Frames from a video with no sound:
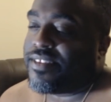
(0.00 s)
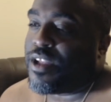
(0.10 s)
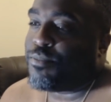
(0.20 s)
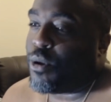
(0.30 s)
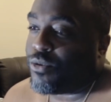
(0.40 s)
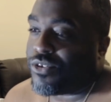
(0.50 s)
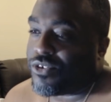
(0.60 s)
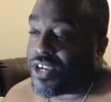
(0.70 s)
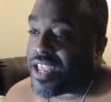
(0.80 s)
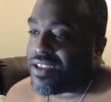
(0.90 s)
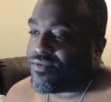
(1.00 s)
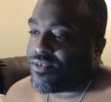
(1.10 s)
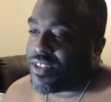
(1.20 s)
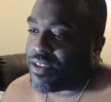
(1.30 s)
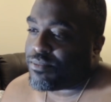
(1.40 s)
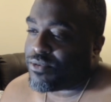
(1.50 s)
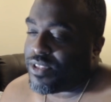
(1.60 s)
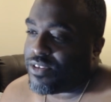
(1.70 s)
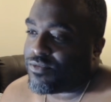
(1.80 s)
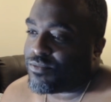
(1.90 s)
poster child for that
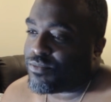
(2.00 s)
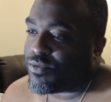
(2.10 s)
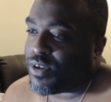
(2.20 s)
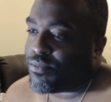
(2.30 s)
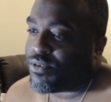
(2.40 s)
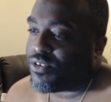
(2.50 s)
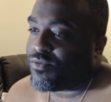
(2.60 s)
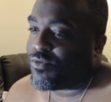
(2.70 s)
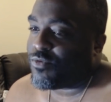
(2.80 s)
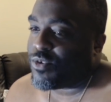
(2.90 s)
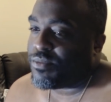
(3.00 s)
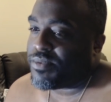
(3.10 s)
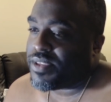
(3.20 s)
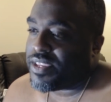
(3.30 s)
prison reform.